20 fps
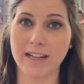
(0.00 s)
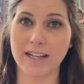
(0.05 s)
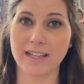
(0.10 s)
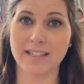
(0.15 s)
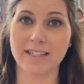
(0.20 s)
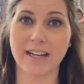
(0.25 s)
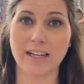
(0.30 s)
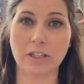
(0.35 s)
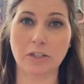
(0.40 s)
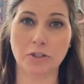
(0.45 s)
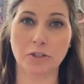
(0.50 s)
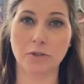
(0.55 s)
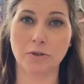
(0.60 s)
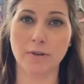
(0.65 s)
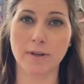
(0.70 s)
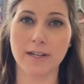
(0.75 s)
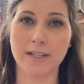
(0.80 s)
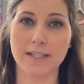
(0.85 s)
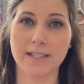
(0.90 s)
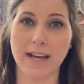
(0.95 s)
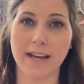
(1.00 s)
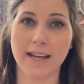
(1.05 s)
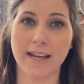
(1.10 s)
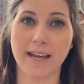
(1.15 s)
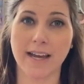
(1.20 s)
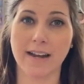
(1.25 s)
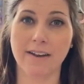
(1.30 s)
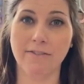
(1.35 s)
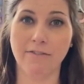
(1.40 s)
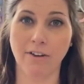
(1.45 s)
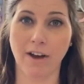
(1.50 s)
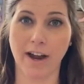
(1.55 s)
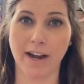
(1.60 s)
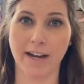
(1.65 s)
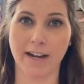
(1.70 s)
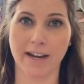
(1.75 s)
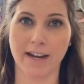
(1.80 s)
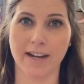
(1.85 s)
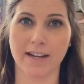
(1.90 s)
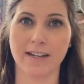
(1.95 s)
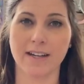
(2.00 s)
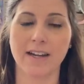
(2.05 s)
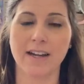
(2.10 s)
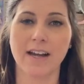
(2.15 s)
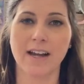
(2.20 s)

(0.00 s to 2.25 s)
this as soon as I can find it.